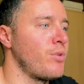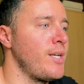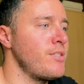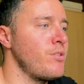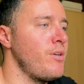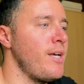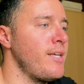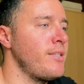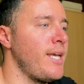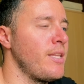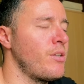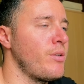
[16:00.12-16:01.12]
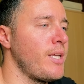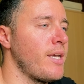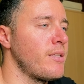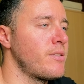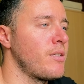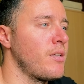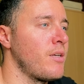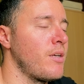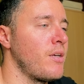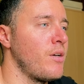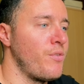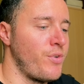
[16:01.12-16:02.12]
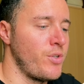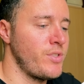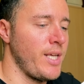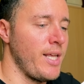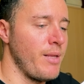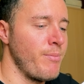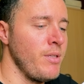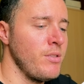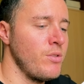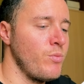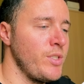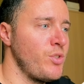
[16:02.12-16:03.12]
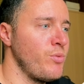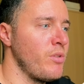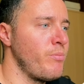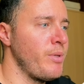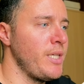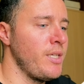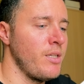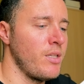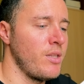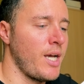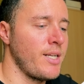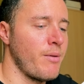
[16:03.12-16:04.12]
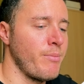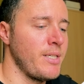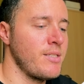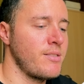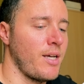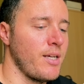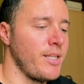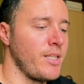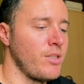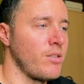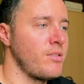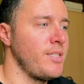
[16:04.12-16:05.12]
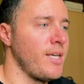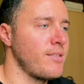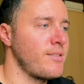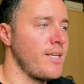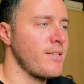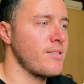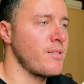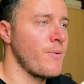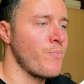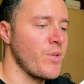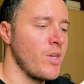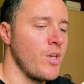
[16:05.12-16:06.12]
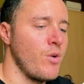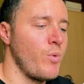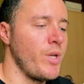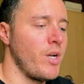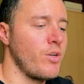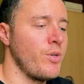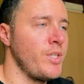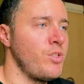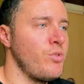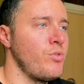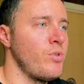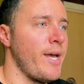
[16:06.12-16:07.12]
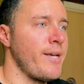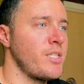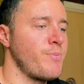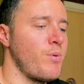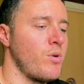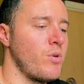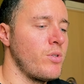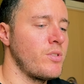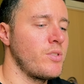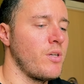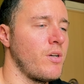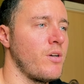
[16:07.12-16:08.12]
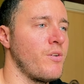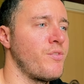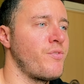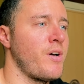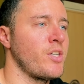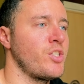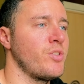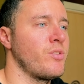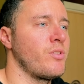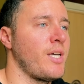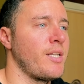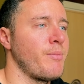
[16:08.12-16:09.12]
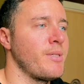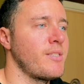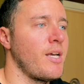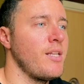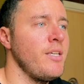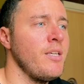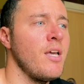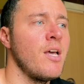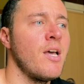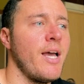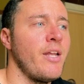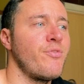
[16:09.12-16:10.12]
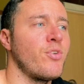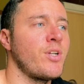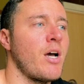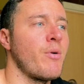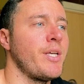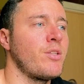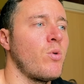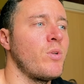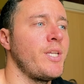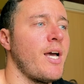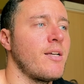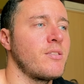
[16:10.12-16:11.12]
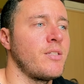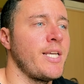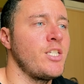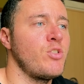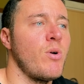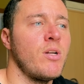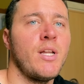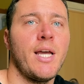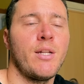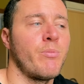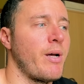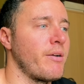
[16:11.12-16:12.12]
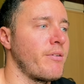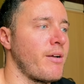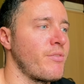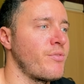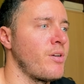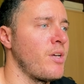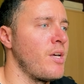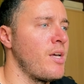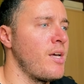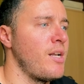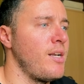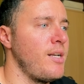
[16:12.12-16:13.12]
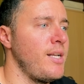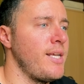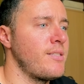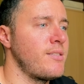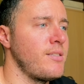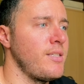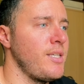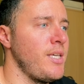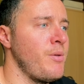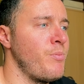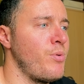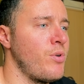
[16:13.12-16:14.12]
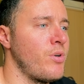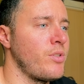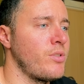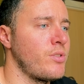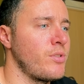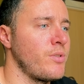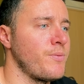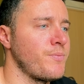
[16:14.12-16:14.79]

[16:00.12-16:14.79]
let's go ahead and create first element, which will be dynamic styling.tsx. We are going to export function dynamic styling, and for now it only has an h1 and a paragraph. Let's import